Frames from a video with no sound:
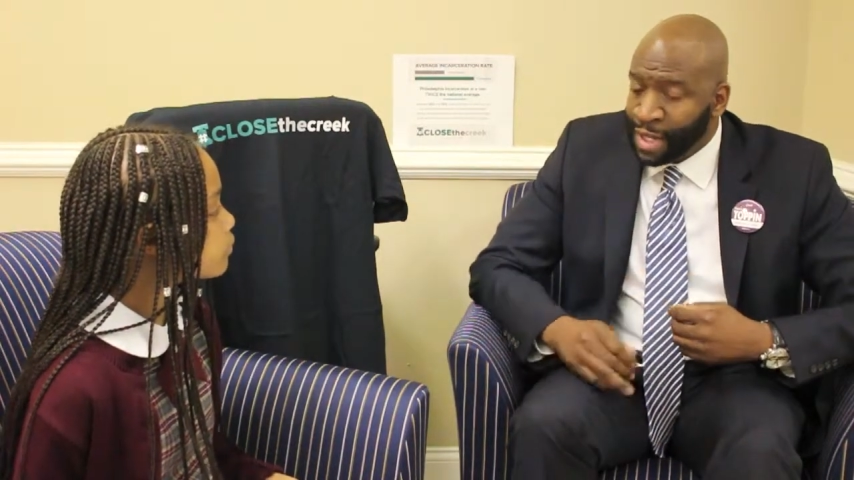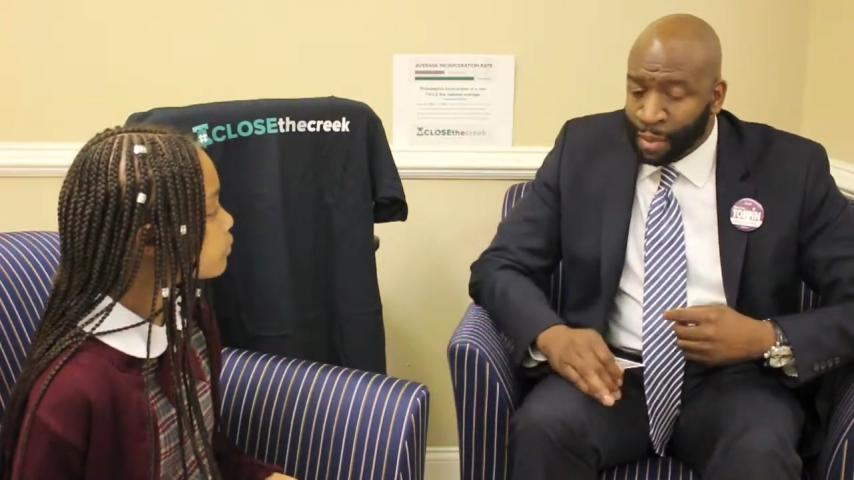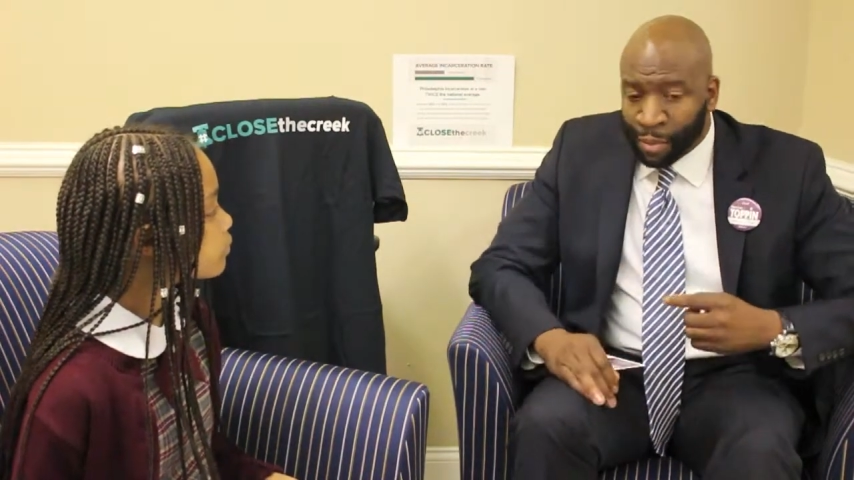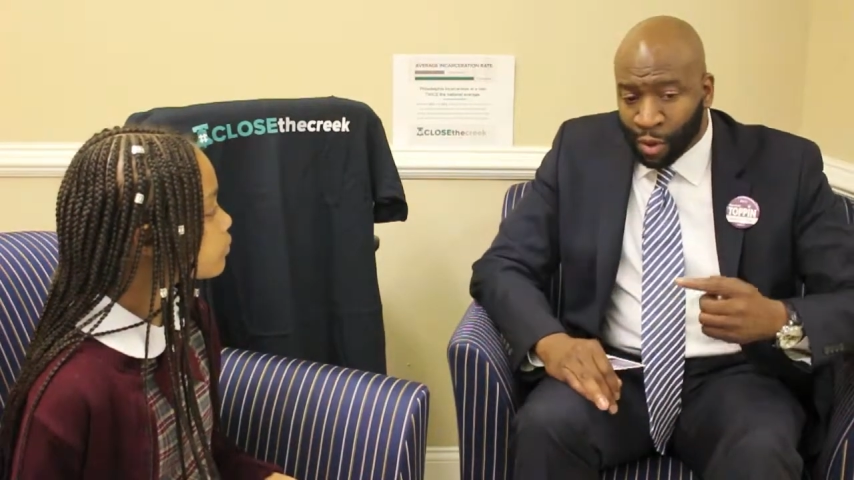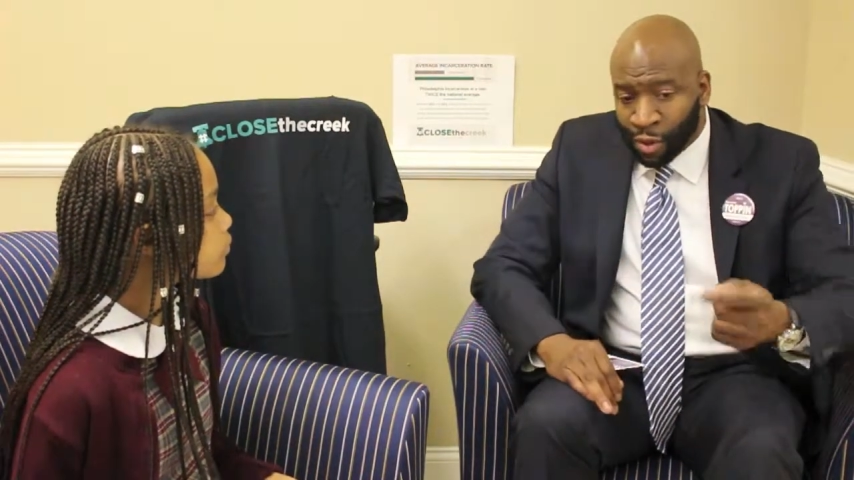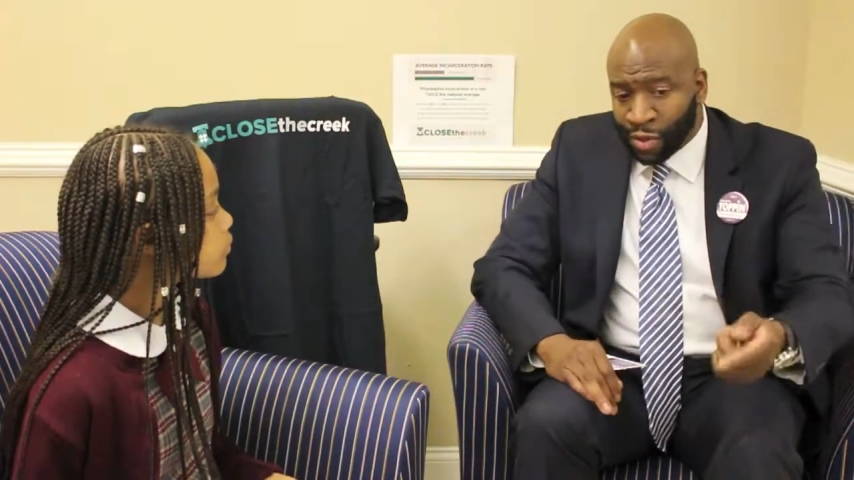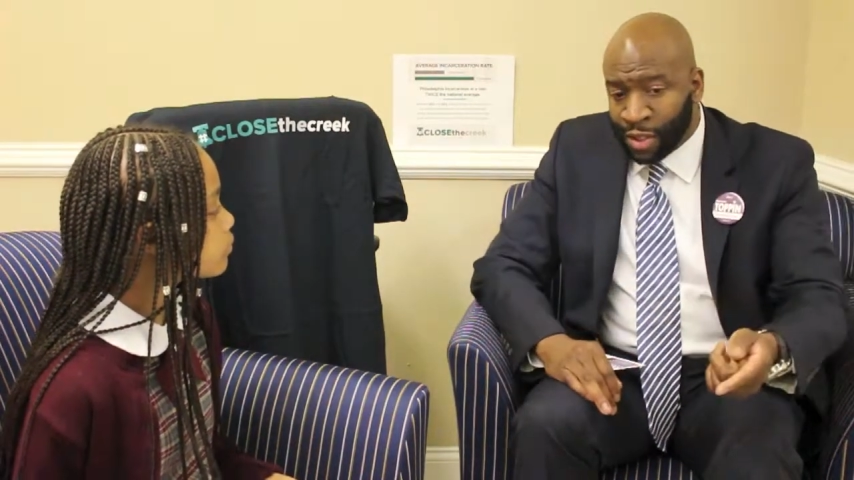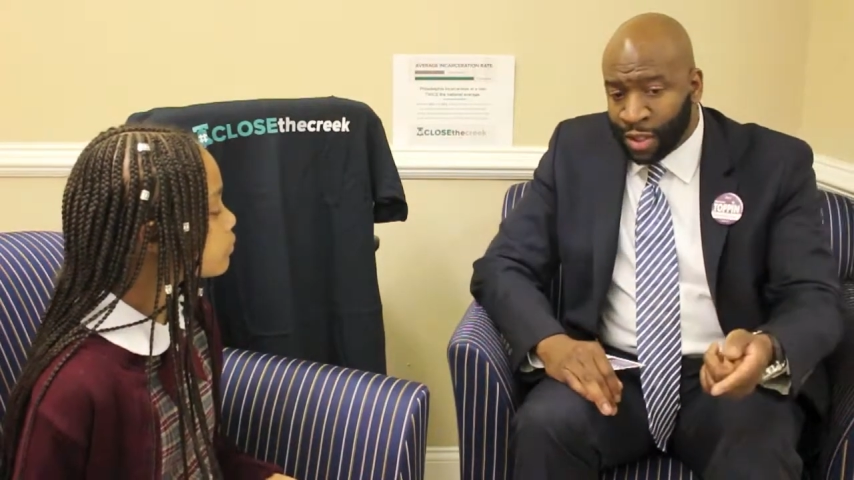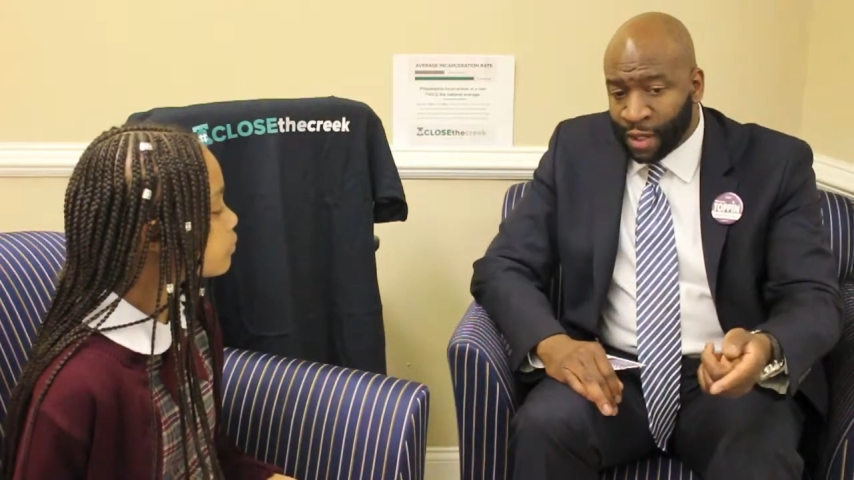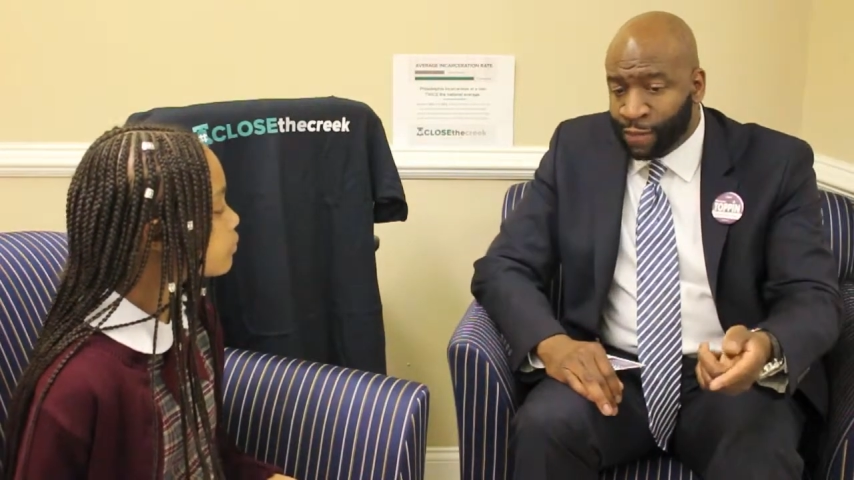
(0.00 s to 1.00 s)
that a
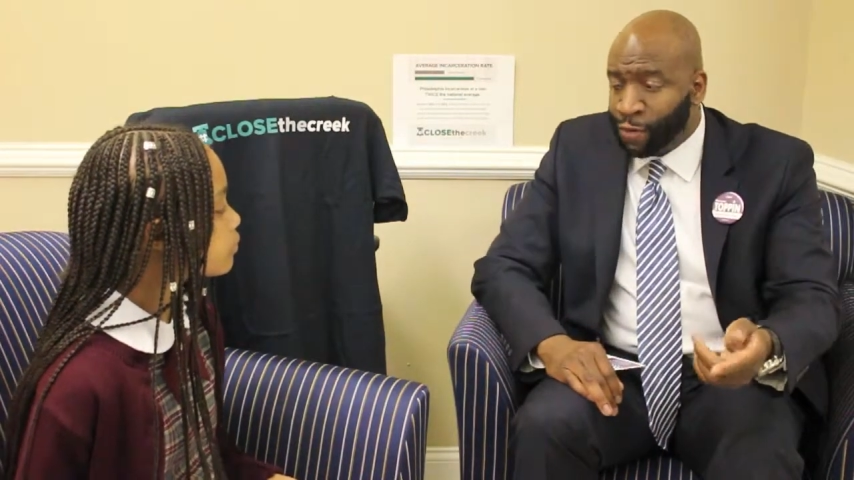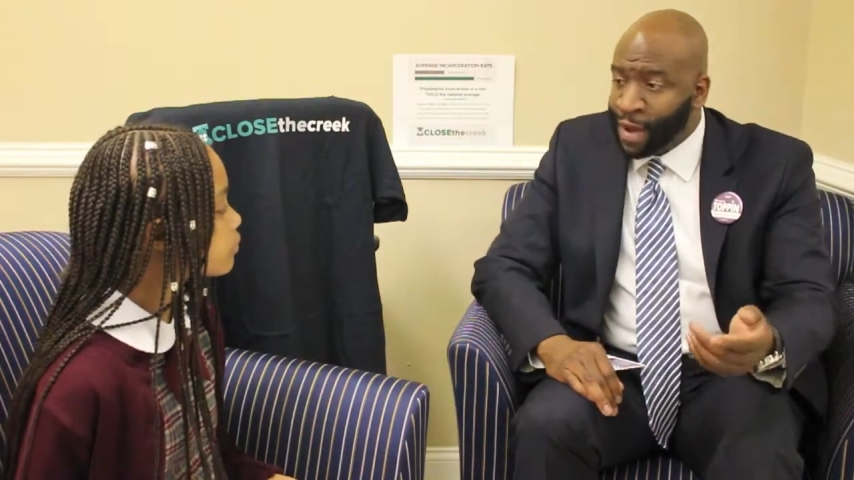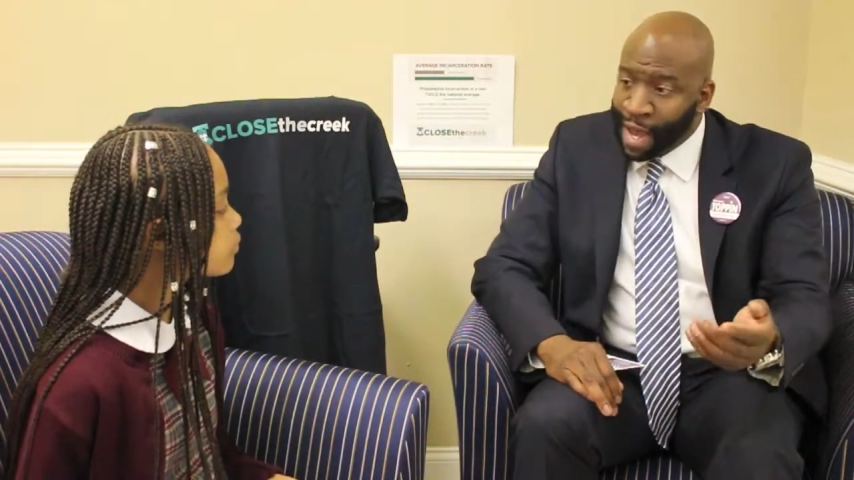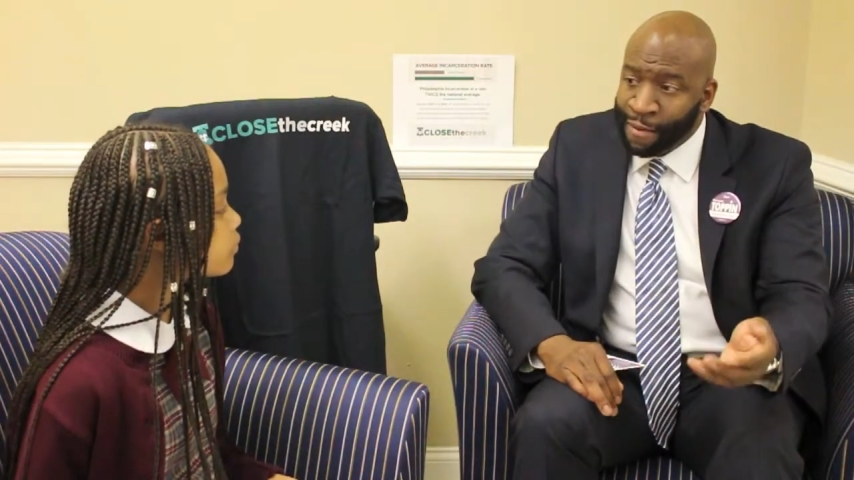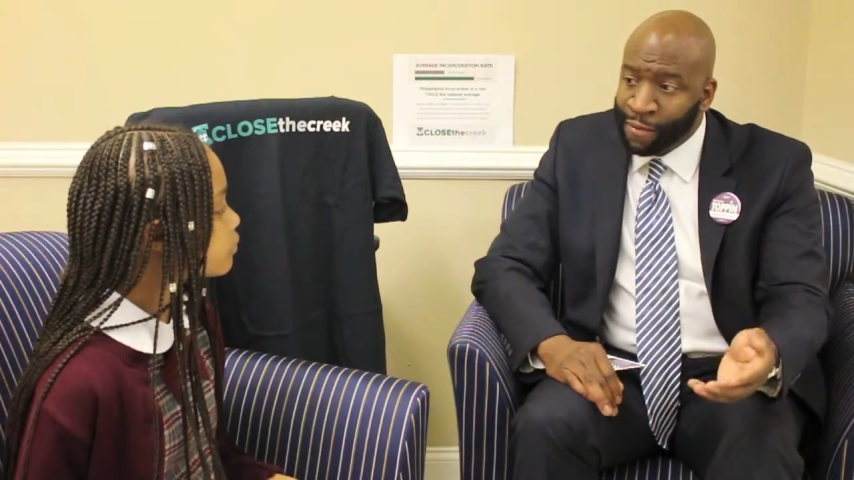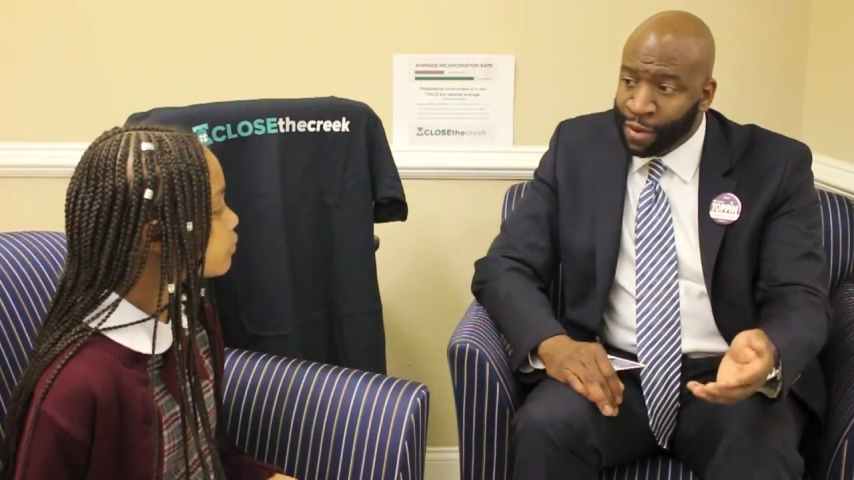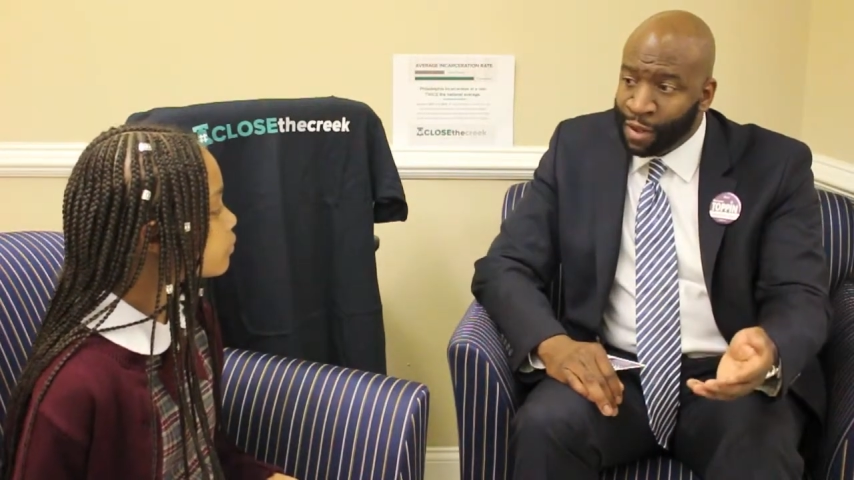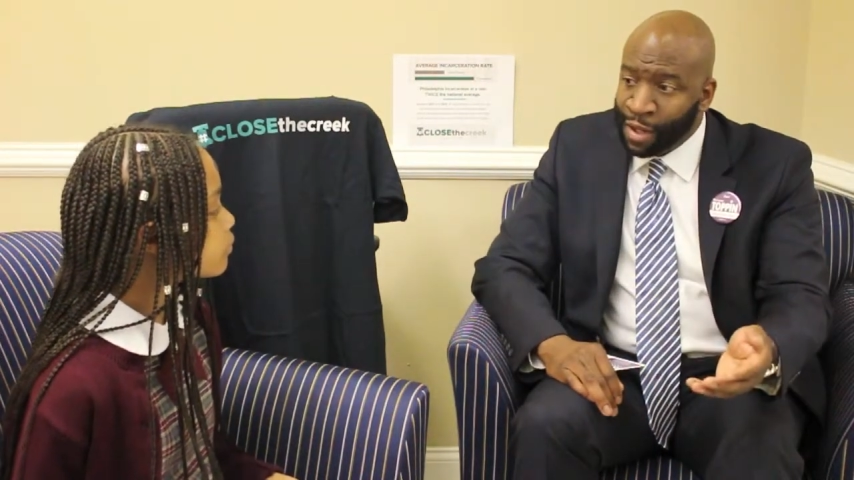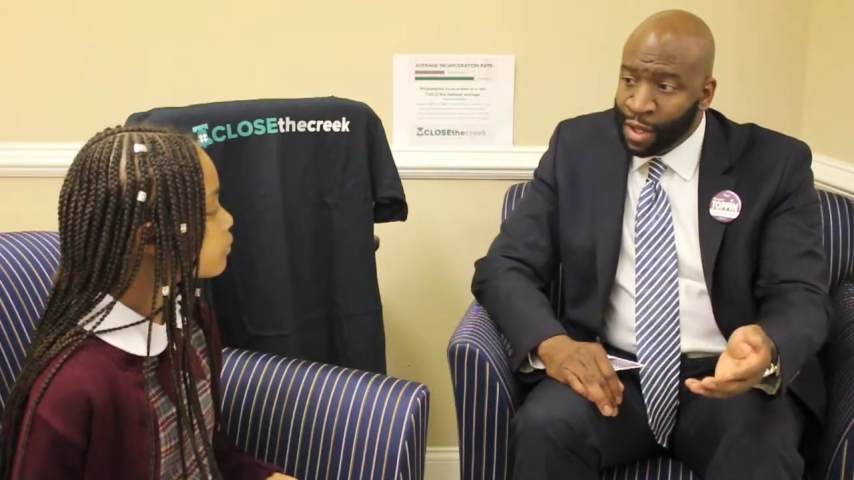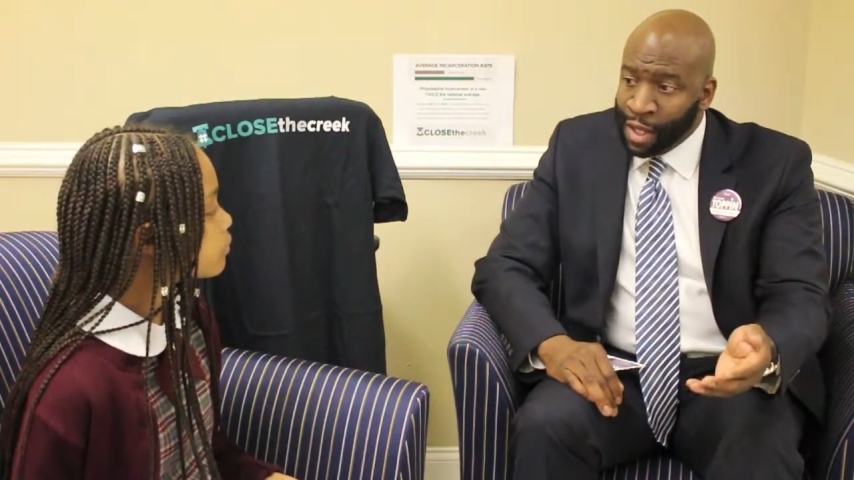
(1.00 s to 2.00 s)
person, if you have the,